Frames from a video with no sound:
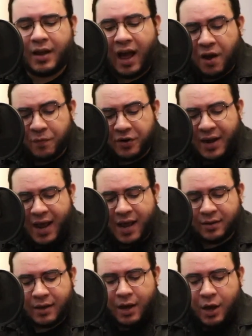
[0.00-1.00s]
After
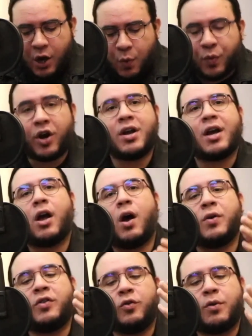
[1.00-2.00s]
that, we're going to
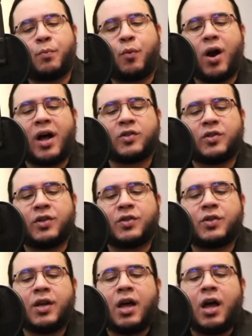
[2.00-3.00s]
go into the
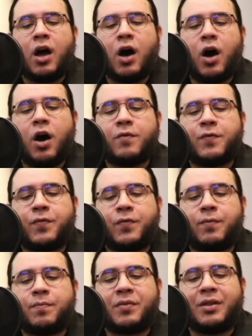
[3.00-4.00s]
process
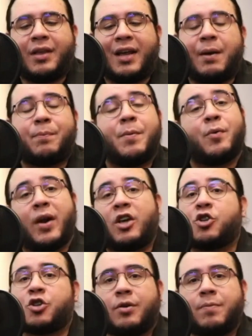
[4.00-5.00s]
of data
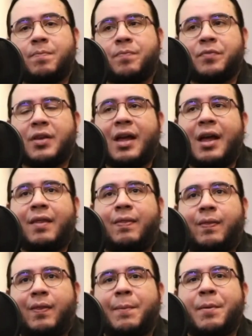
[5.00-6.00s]
preparation.
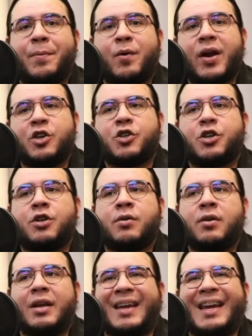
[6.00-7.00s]
Data
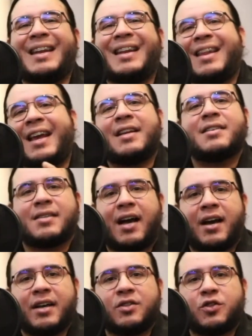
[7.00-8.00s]
preparation in data
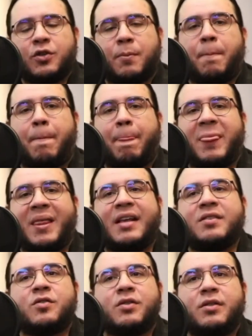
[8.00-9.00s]
science
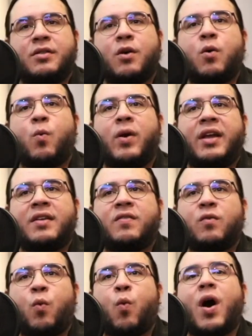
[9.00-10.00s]

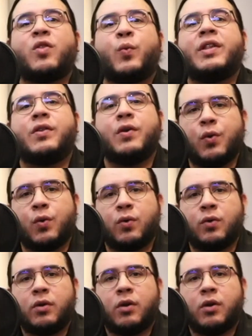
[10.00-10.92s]
is what we do